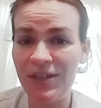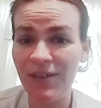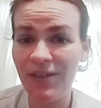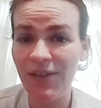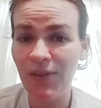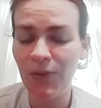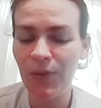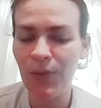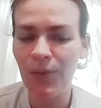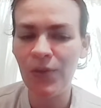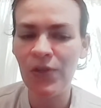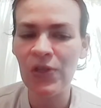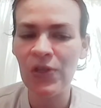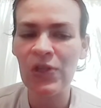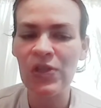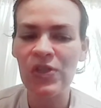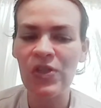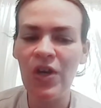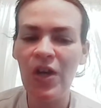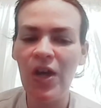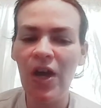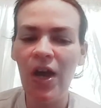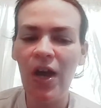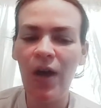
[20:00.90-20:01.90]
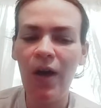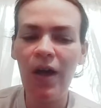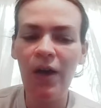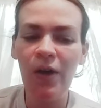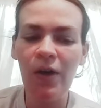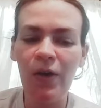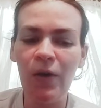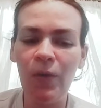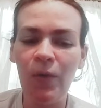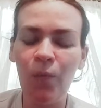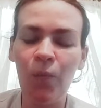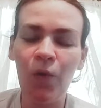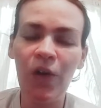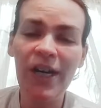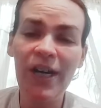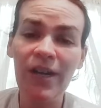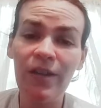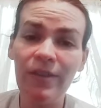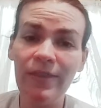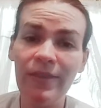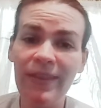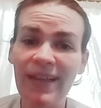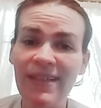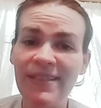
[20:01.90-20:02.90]
to hear yours.
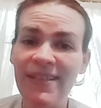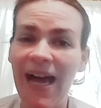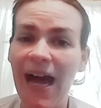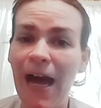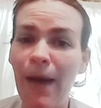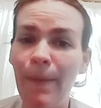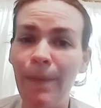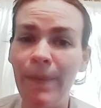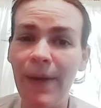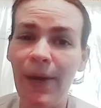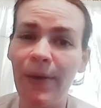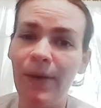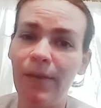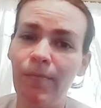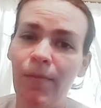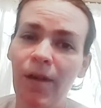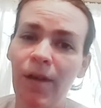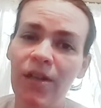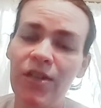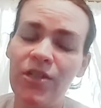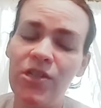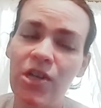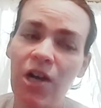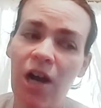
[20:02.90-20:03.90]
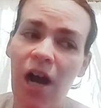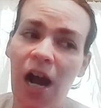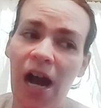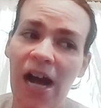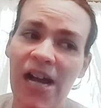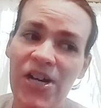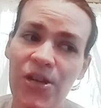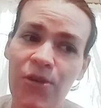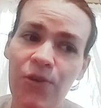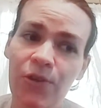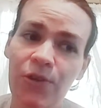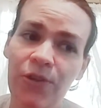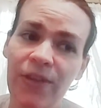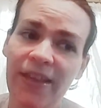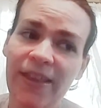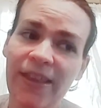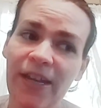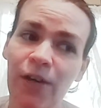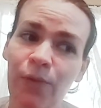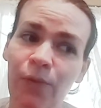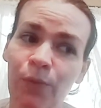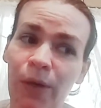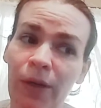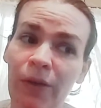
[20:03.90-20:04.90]
What do you think's happening with Monster High? Do you
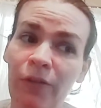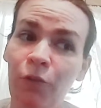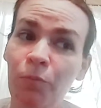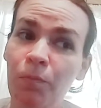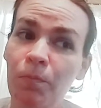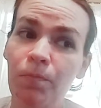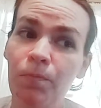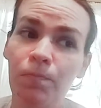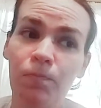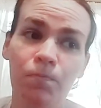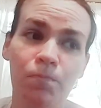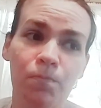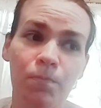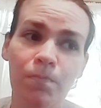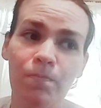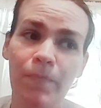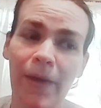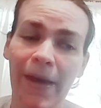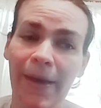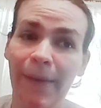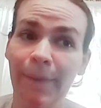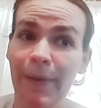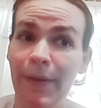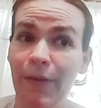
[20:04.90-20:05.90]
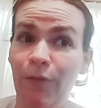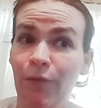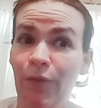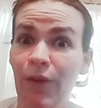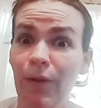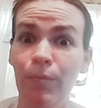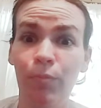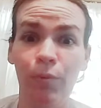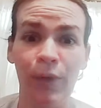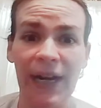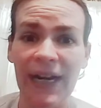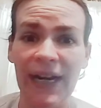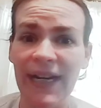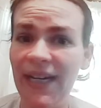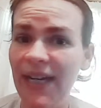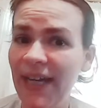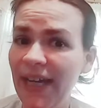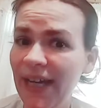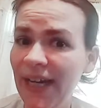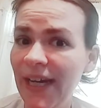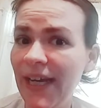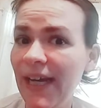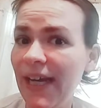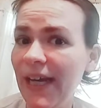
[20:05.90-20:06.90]
think they're
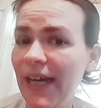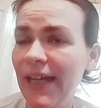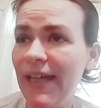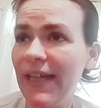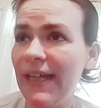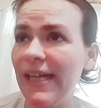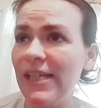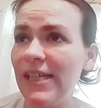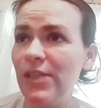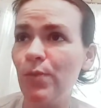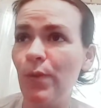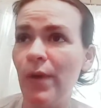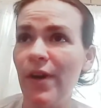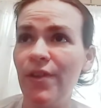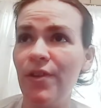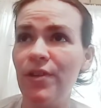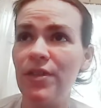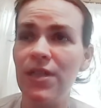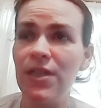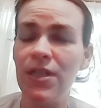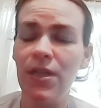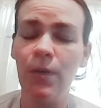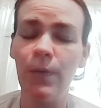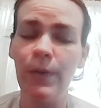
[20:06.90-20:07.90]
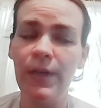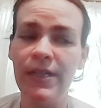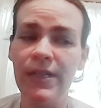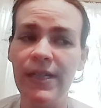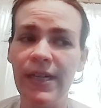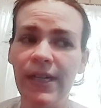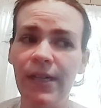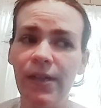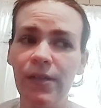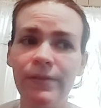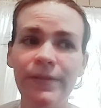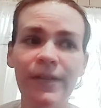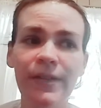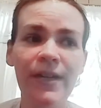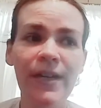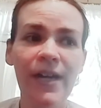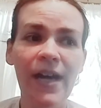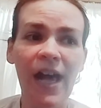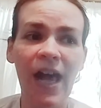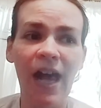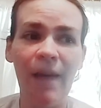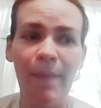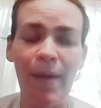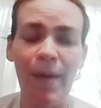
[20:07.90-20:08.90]
rebranding it again? That's why they're slowing down,
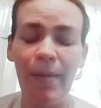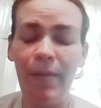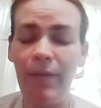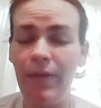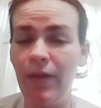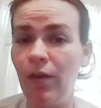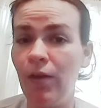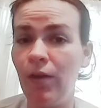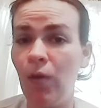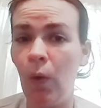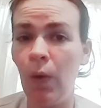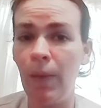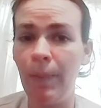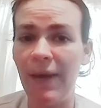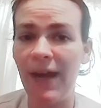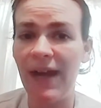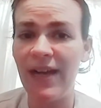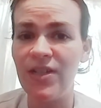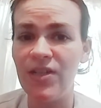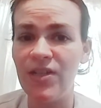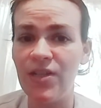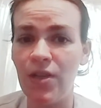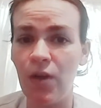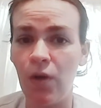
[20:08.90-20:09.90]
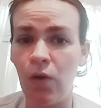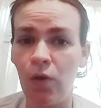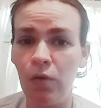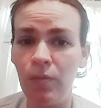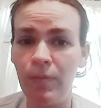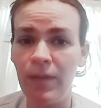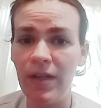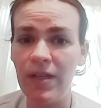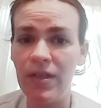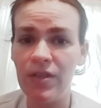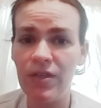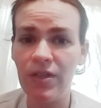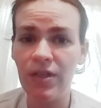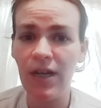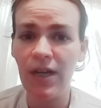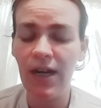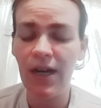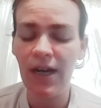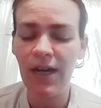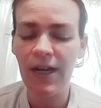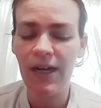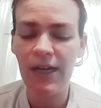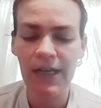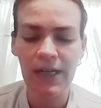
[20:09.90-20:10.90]
and maybe they're going back to the old Monster
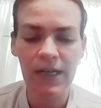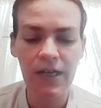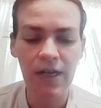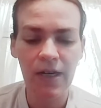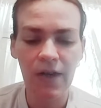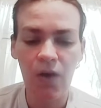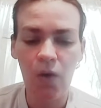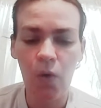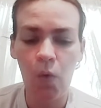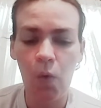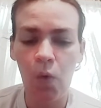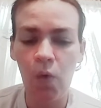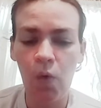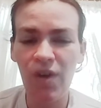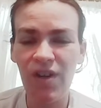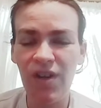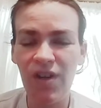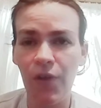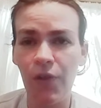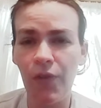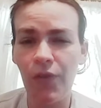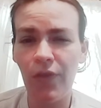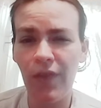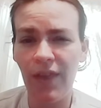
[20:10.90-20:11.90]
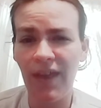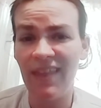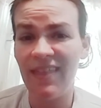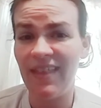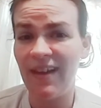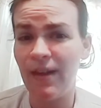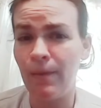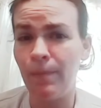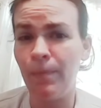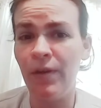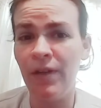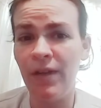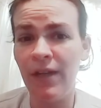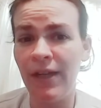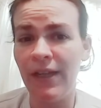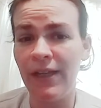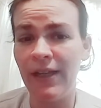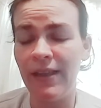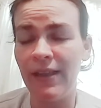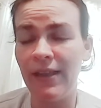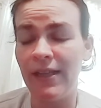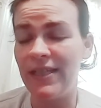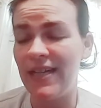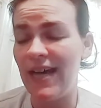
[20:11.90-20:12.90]
High? Or do you think they're
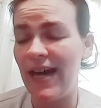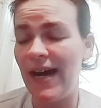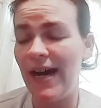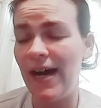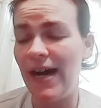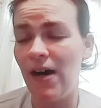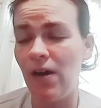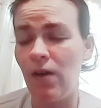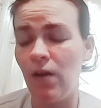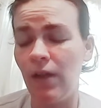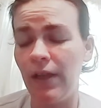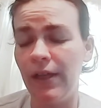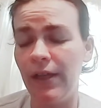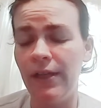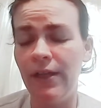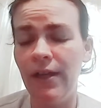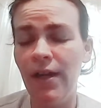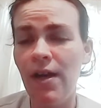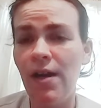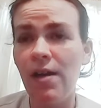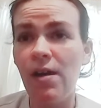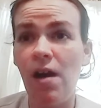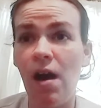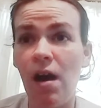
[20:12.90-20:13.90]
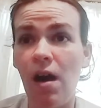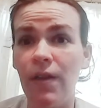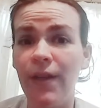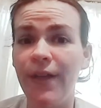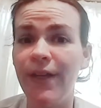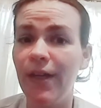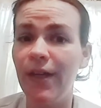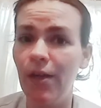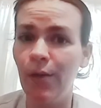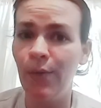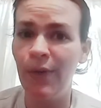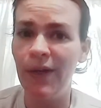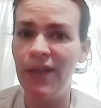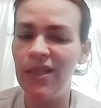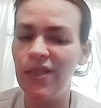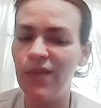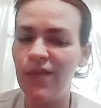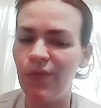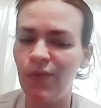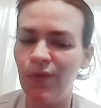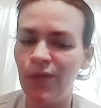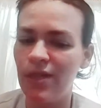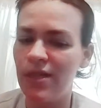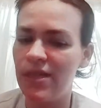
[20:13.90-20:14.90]
putting it in the towel and calling it
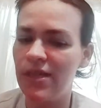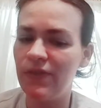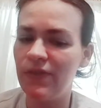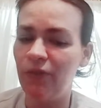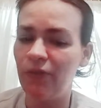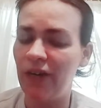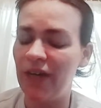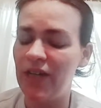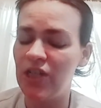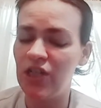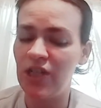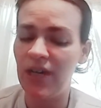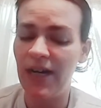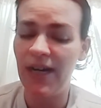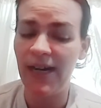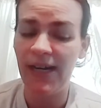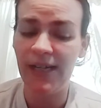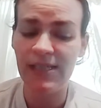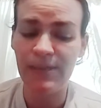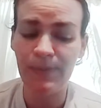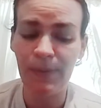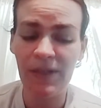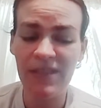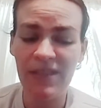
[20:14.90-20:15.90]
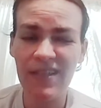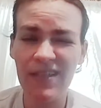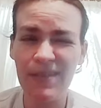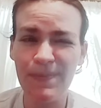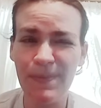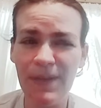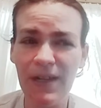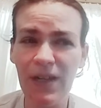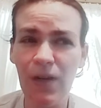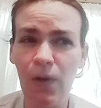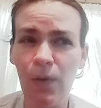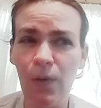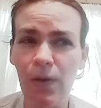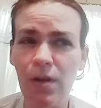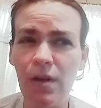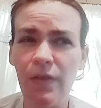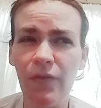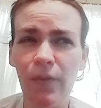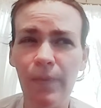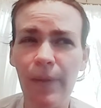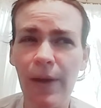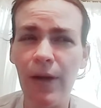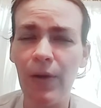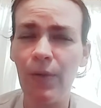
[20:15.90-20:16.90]
quits for this franchise? Because it's been
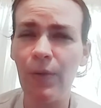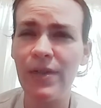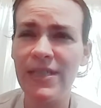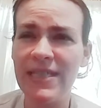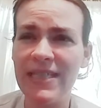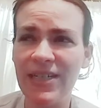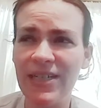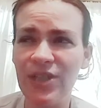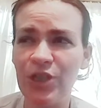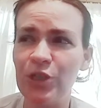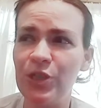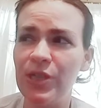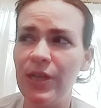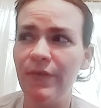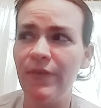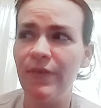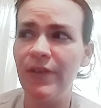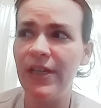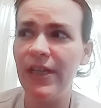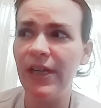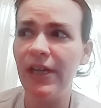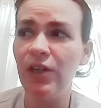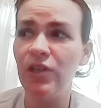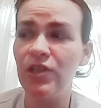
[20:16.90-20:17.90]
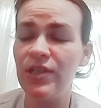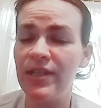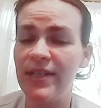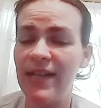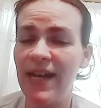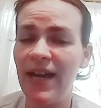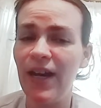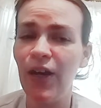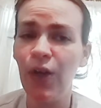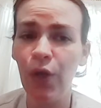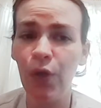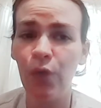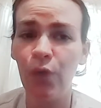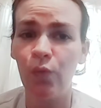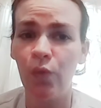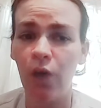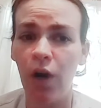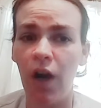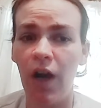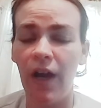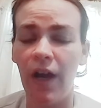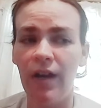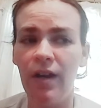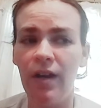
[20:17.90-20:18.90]
going on for about, what, 6 or 7 years? It's had a good
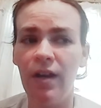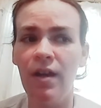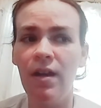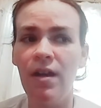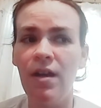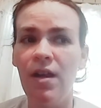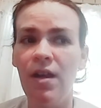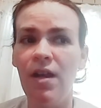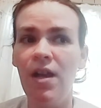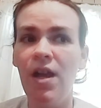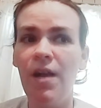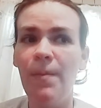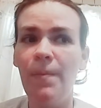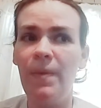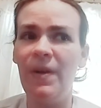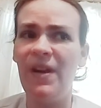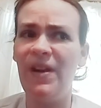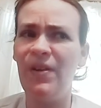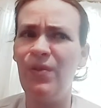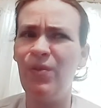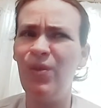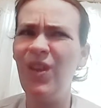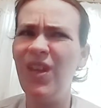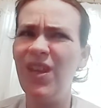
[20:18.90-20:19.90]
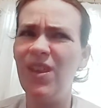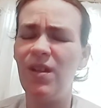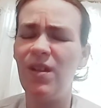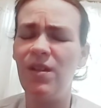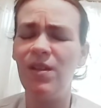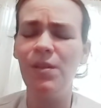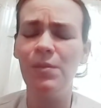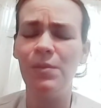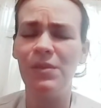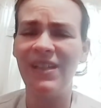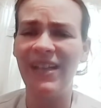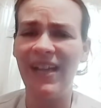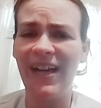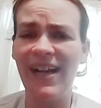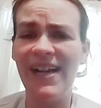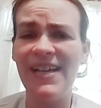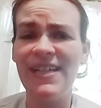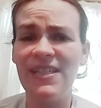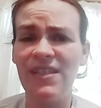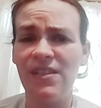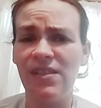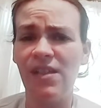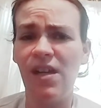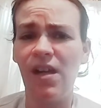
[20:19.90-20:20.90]
run, but I really thought it would
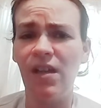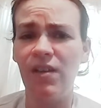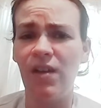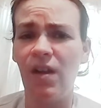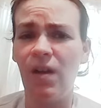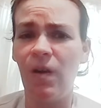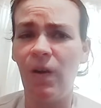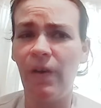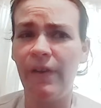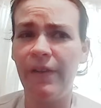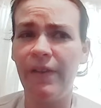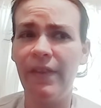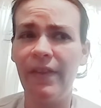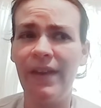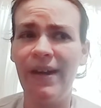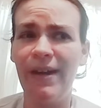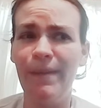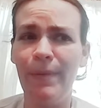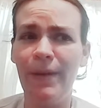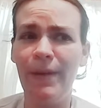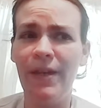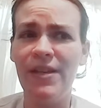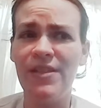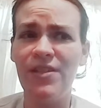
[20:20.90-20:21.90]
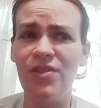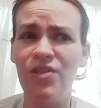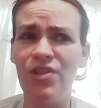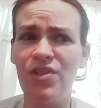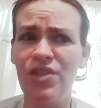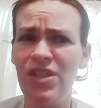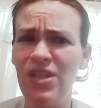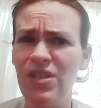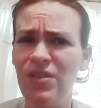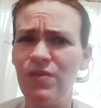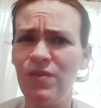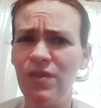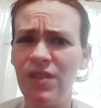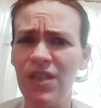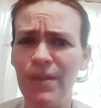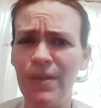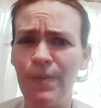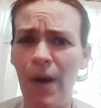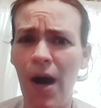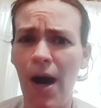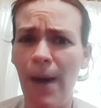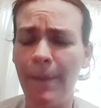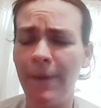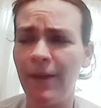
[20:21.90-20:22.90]
last a lot longer than that, because they're still
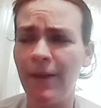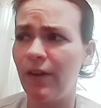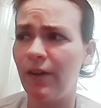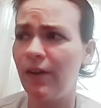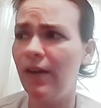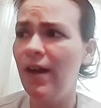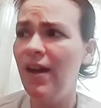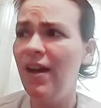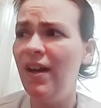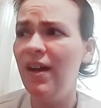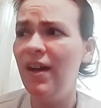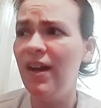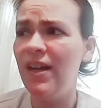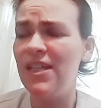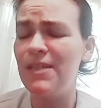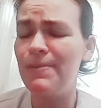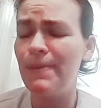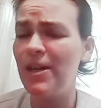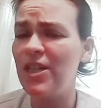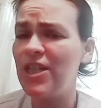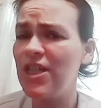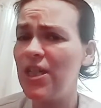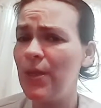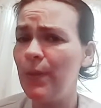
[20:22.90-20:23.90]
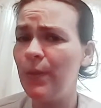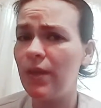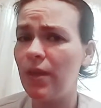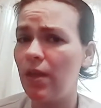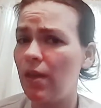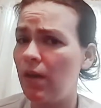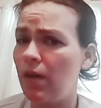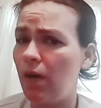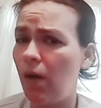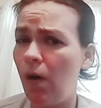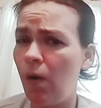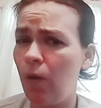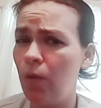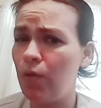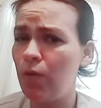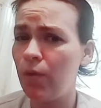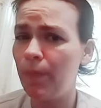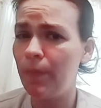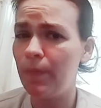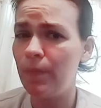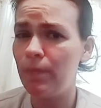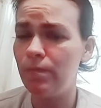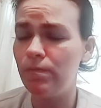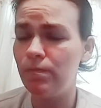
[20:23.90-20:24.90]
really popular, especially with
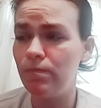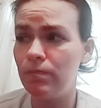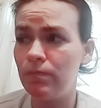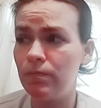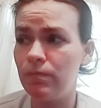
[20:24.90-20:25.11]
older